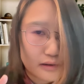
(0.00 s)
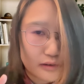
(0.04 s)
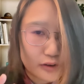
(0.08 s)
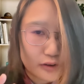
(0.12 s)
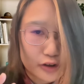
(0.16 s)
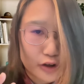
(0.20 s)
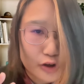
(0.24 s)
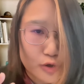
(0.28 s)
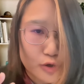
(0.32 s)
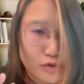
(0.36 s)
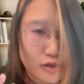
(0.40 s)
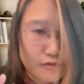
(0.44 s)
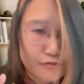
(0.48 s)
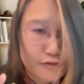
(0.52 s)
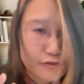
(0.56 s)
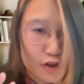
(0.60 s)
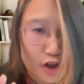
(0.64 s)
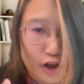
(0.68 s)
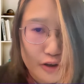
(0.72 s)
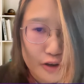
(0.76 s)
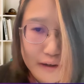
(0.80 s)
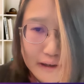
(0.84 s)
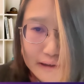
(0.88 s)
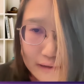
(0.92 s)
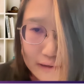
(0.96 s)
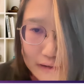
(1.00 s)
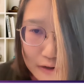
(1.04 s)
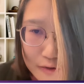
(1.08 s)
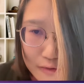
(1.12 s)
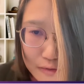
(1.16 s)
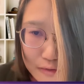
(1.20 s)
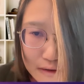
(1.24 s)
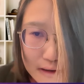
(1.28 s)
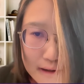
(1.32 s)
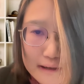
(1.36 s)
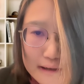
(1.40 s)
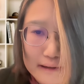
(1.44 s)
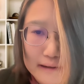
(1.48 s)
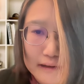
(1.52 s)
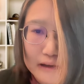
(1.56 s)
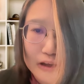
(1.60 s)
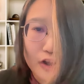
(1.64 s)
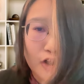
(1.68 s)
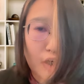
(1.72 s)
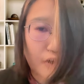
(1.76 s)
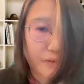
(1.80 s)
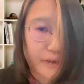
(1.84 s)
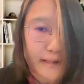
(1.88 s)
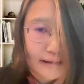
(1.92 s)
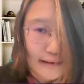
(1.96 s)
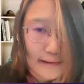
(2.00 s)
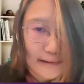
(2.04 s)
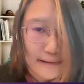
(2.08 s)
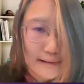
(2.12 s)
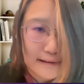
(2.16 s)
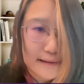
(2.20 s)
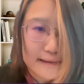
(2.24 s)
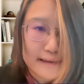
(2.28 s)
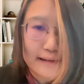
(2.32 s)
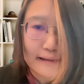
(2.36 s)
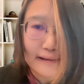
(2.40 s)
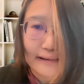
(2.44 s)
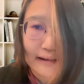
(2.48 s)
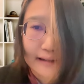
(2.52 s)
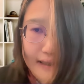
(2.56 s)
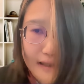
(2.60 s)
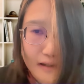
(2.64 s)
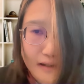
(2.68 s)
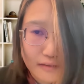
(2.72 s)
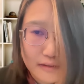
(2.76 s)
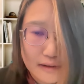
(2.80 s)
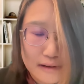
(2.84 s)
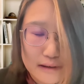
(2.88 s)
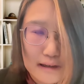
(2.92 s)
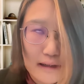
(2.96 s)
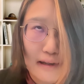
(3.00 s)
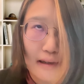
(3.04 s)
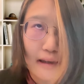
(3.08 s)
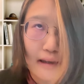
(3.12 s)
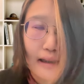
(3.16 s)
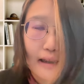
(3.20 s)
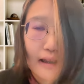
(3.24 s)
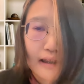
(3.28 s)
those with chronic illness, chronic disease, the elderly,